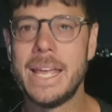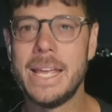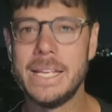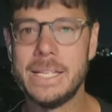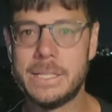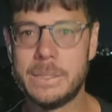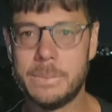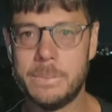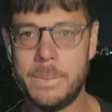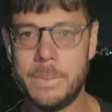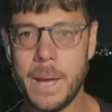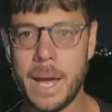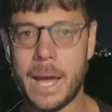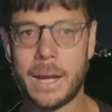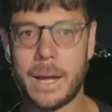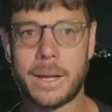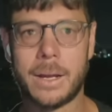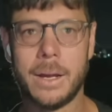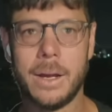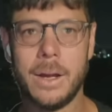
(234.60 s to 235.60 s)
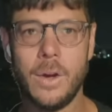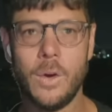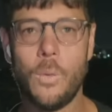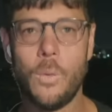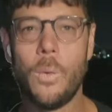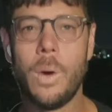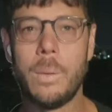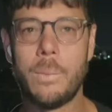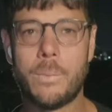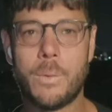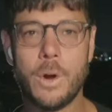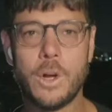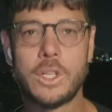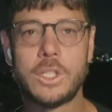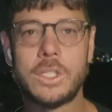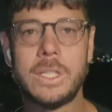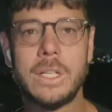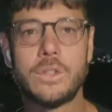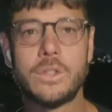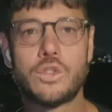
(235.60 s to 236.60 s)
is back. When
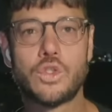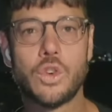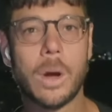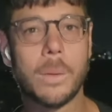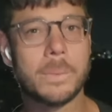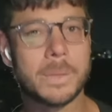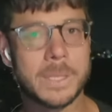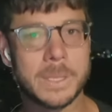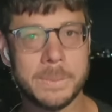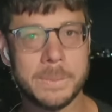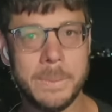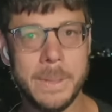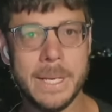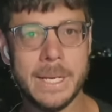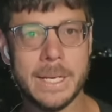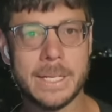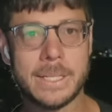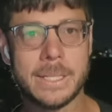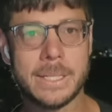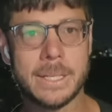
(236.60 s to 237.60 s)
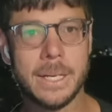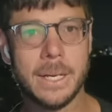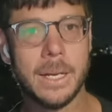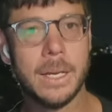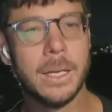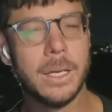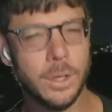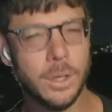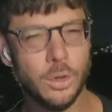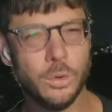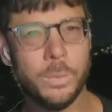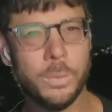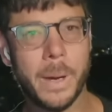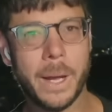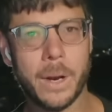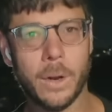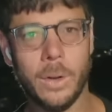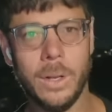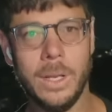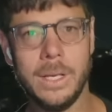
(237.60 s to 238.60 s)
President Trump speaks, you'd
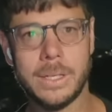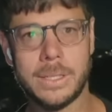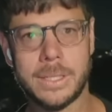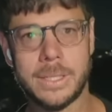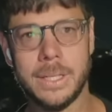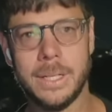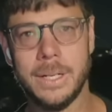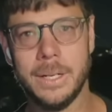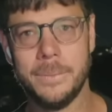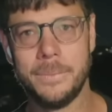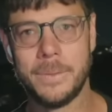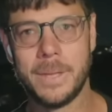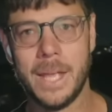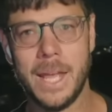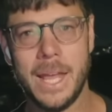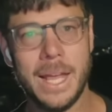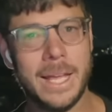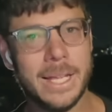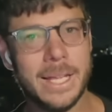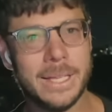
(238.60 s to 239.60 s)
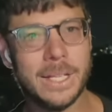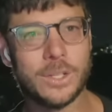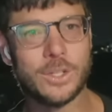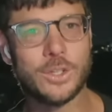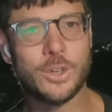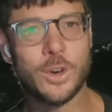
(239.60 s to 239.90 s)
better listen. The